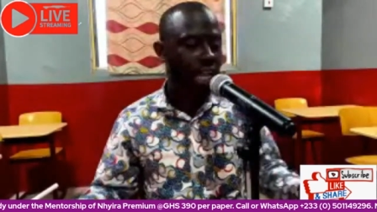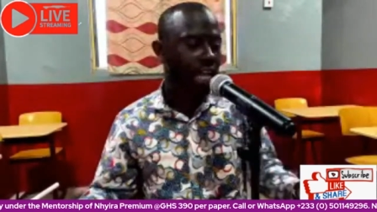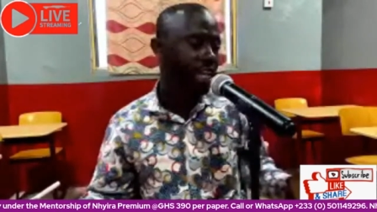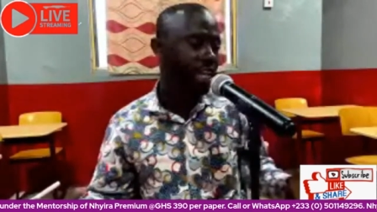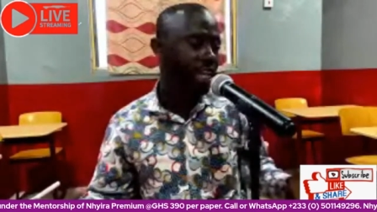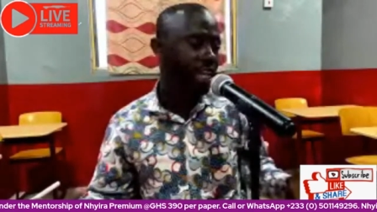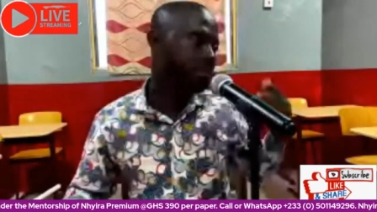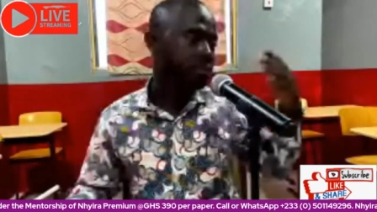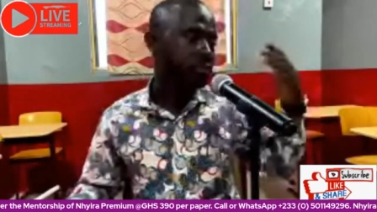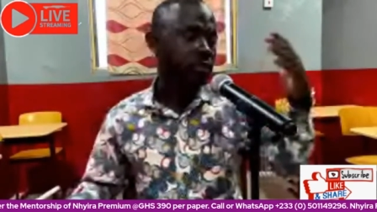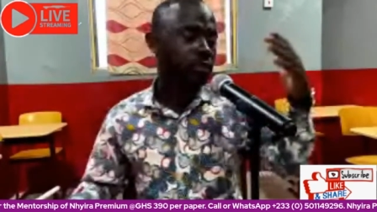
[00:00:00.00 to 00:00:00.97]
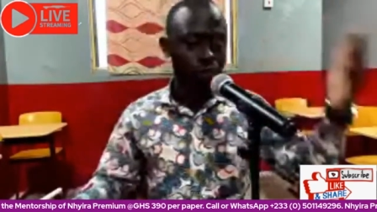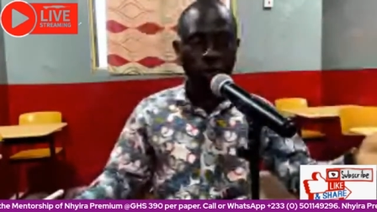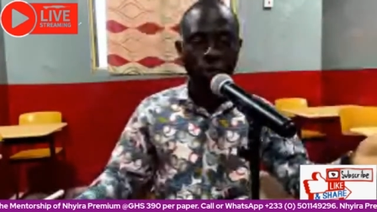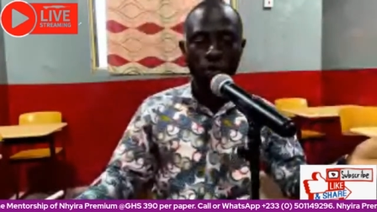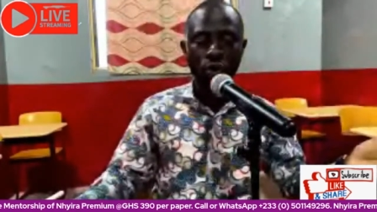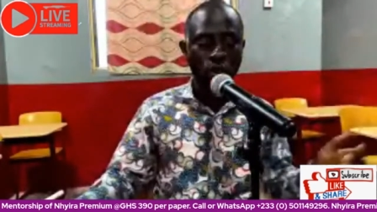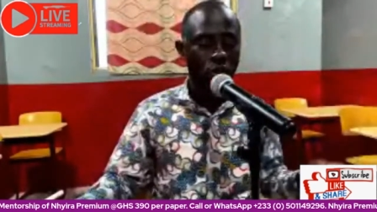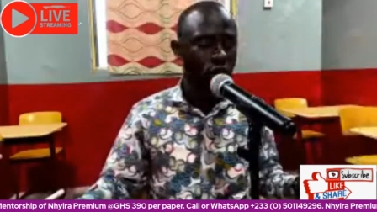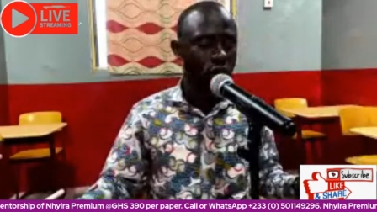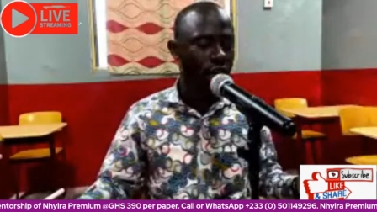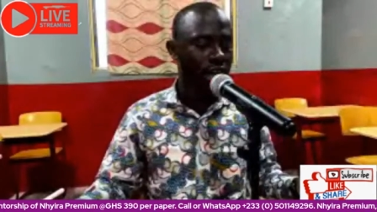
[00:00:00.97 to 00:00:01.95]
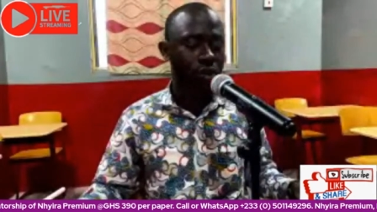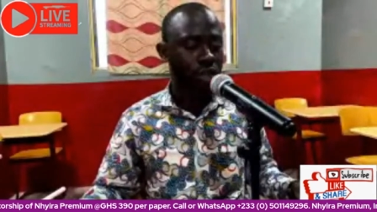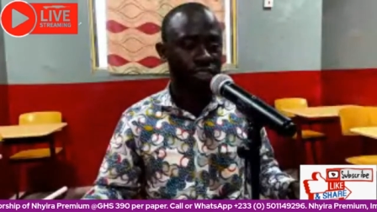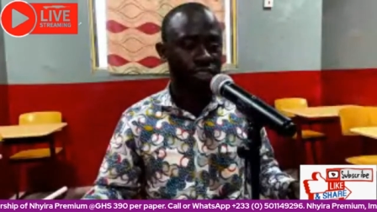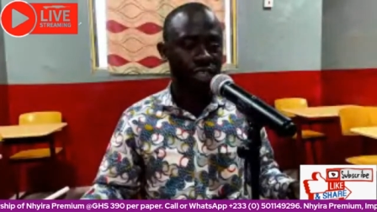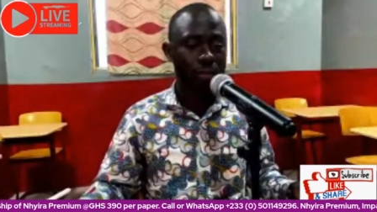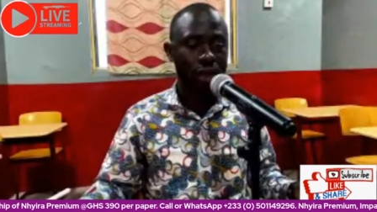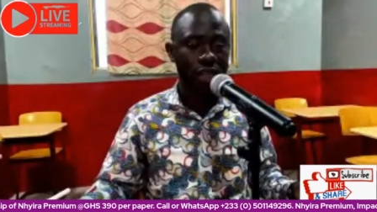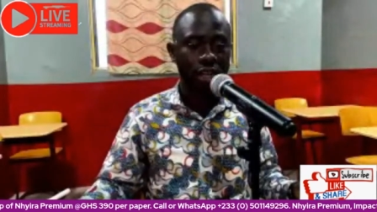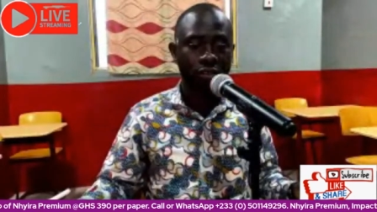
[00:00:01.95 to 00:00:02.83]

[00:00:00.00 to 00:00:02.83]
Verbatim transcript: And then we will look at a question about